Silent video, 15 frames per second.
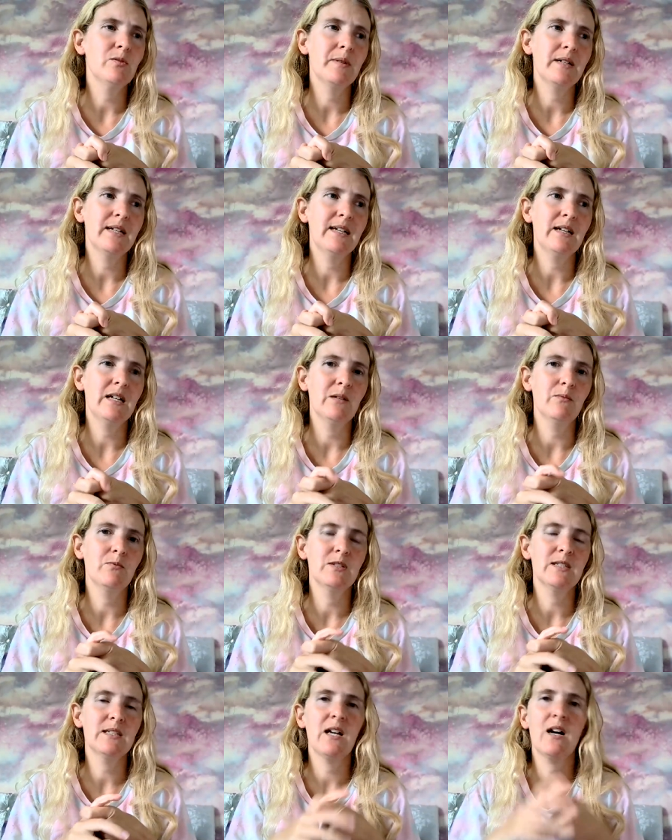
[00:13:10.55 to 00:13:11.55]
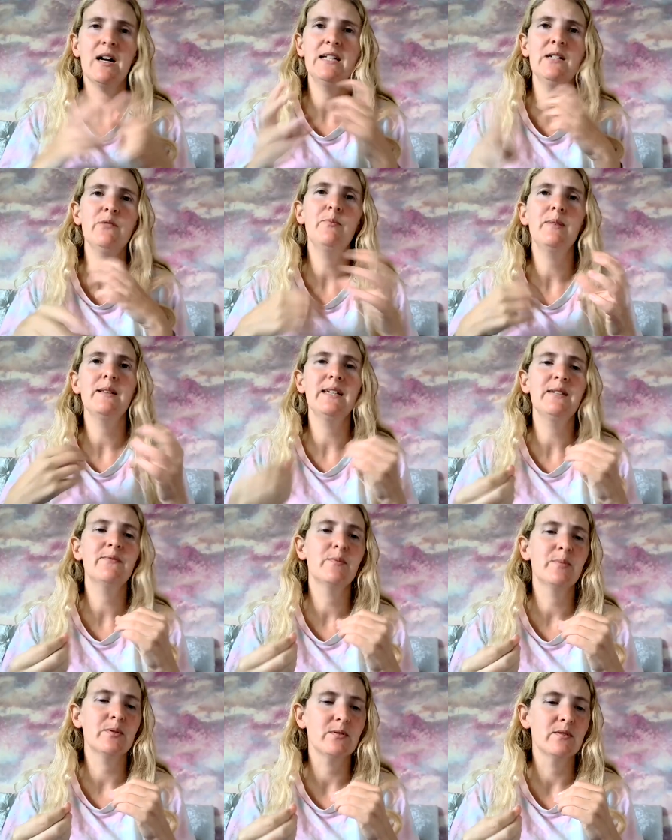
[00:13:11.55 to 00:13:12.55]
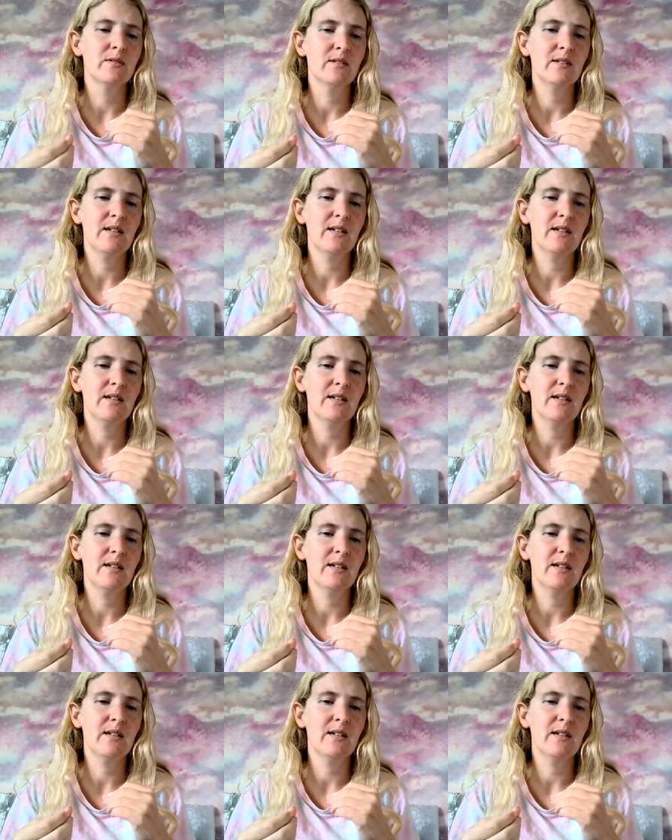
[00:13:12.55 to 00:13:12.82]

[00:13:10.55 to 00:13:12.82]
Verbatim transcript: but it, it was kind of believable.